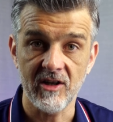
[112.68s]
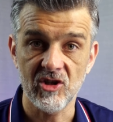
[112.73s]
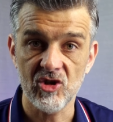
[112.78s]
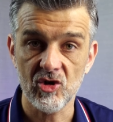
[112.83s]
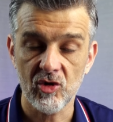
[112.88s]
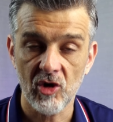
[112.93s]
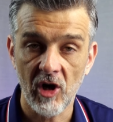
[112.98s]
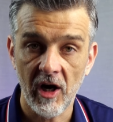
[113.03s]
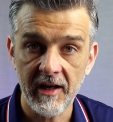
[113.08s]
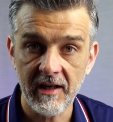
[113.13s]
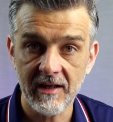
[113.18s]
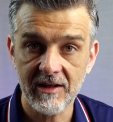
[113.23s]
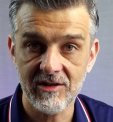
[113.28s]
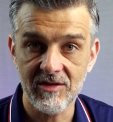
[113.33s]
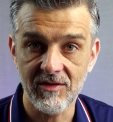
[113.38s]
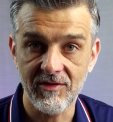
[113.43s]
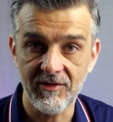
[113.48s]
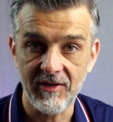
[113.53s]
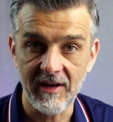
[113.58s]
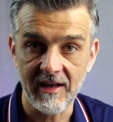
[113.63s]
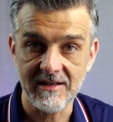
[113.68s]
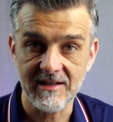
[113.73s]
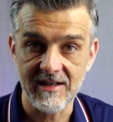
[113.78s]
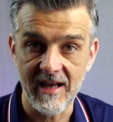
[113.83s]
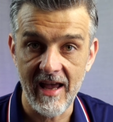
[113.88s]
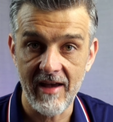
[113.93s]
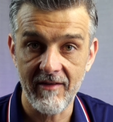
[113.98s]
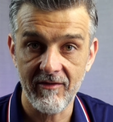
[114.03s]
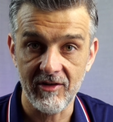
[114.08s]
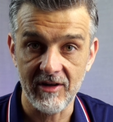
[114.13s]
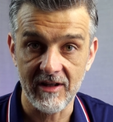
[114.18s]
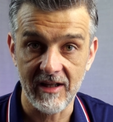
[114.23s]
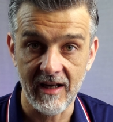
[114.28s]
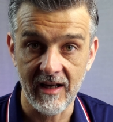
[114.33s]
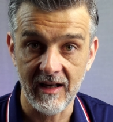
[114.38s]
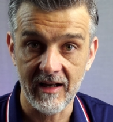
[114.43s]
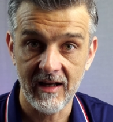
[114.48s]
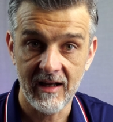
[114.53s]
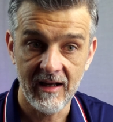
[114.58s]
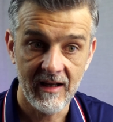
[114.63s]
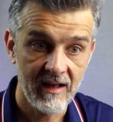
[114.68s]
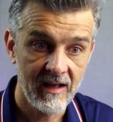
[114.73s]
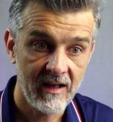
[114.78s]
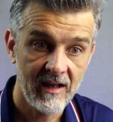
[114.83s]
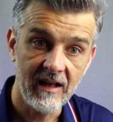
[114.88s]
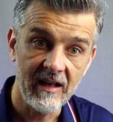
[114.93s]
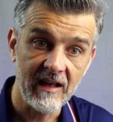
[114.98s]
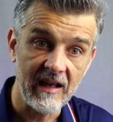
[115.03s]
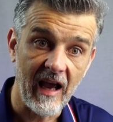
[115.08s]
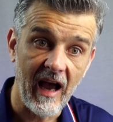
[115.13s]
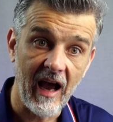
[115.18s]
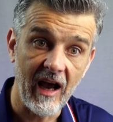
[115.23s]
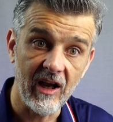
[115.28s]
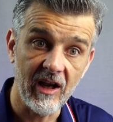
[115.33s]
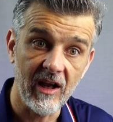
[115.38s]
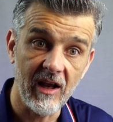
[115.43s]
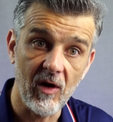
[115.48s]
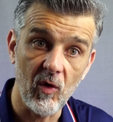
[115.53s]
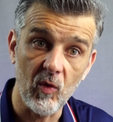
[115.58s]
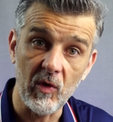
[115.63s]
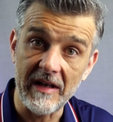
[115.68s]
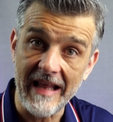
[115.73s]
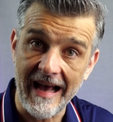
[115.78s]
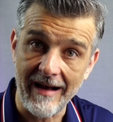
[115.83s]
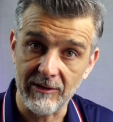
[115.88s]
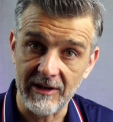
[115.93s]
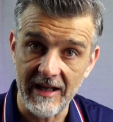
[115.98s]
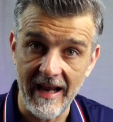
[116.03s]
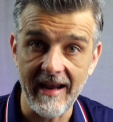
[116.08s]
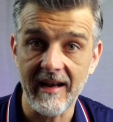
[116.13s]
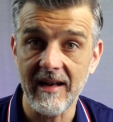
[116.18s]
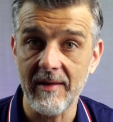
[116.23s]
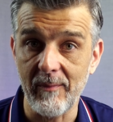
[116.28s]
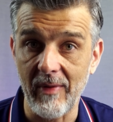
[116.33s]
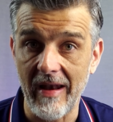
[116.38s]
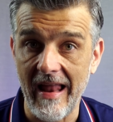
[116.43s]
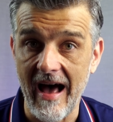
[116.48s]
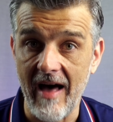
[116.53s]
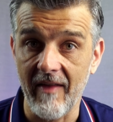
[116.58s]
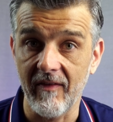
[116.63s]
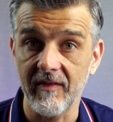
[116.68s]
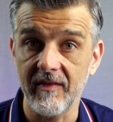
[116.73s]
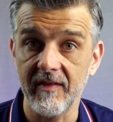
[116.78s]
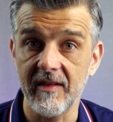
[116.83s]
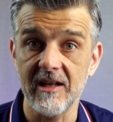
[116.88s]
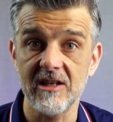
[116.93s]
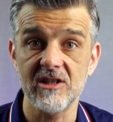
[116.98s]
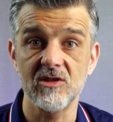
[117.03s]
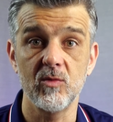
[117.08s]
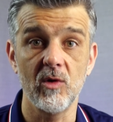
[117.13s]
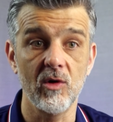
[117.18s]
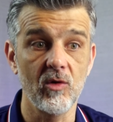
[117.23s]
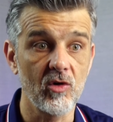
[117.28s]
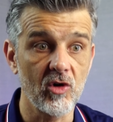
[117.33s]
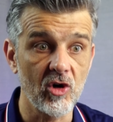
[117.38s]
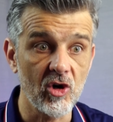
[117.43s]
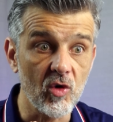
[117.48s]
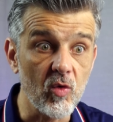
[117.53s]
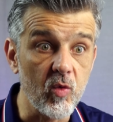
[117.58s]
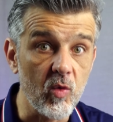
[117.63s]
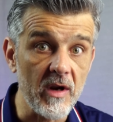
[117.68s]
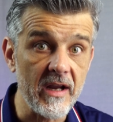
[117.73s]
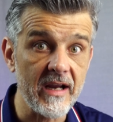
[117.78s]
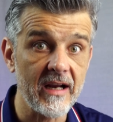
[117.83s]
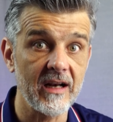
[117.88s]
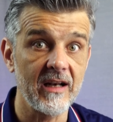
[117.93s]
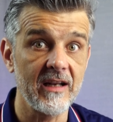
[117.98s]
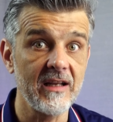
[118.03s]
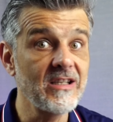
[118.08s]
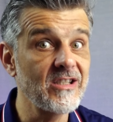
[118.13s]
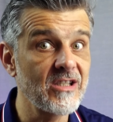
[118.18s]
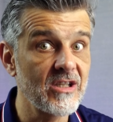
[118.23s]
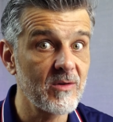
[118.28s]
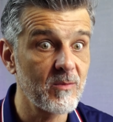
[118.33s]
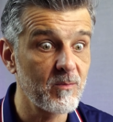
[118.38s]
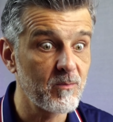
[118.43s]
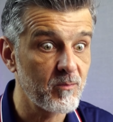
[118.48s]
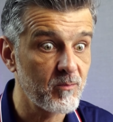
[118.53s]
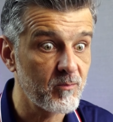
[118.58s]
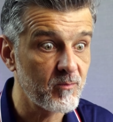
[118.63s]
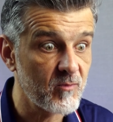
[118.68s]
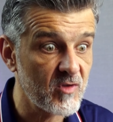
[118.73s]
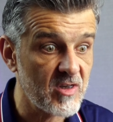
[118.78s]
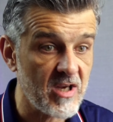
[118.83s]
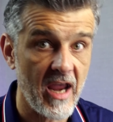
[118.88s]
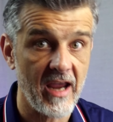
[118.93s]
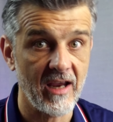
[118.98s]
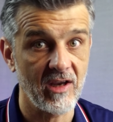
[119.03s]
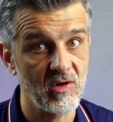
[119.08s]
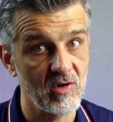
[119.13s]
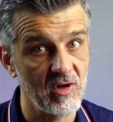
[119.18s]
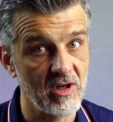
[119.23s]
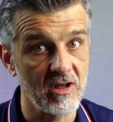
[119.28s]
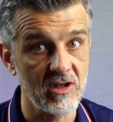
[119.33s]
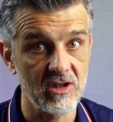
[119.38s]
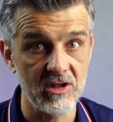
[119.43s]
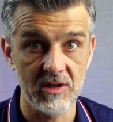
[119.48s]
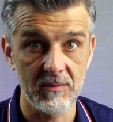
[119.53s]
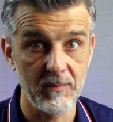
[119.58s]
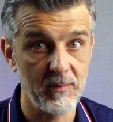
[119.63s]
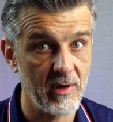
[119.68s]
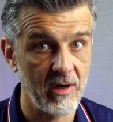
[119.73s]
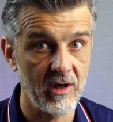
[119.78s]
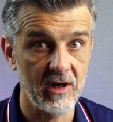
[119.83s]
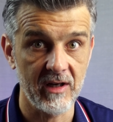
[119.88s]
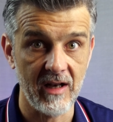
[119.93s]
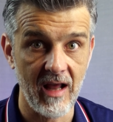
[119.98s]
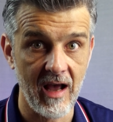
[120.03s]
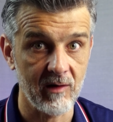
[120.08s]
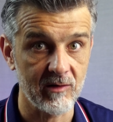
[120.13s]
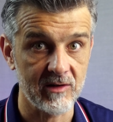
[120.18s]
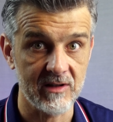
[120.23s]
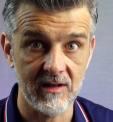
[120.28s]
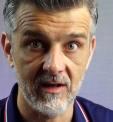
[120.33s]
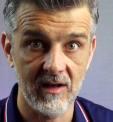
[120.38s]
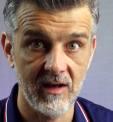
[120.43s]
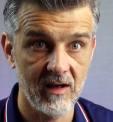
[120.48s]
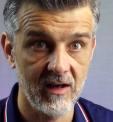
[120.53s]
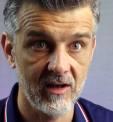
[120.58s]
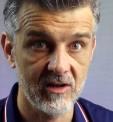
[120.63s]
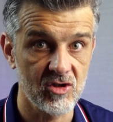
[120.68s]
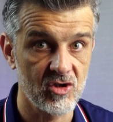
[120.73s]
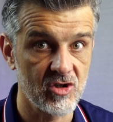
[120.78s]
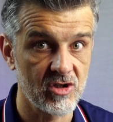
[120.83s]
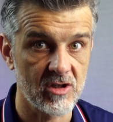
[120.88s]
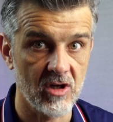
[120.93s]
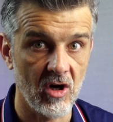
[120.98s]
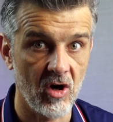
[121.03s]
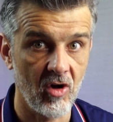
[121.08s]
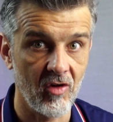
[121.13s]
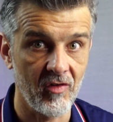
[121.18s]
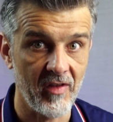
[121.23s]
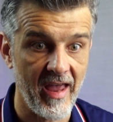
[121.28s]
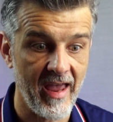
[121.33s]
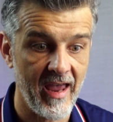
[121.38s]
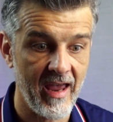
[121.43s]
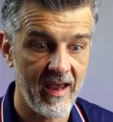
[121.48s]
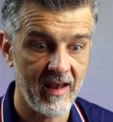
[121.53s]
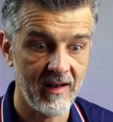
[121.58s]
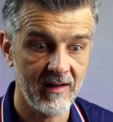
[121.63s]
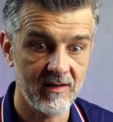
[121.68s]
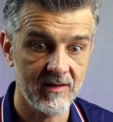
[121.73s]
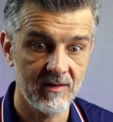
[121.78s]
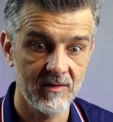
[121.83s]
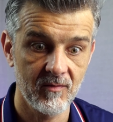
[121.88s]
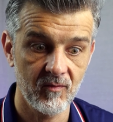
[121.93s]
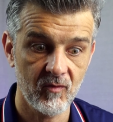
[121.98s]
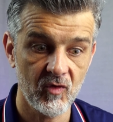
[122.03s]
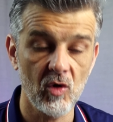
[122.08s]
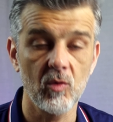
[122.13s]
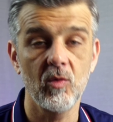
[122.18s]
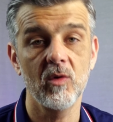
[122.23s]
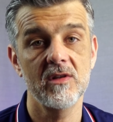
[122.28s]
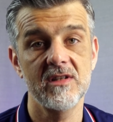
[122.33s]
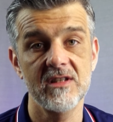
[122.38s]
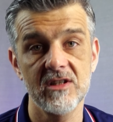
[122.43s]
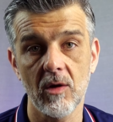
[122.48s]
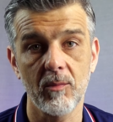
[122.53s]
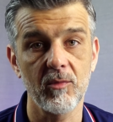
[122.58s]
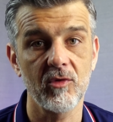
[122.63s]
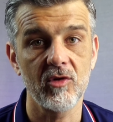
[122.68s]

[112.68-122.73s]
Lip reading: and trying to fix everything without any plan, this will quickly take you into the burnout zone and you will stop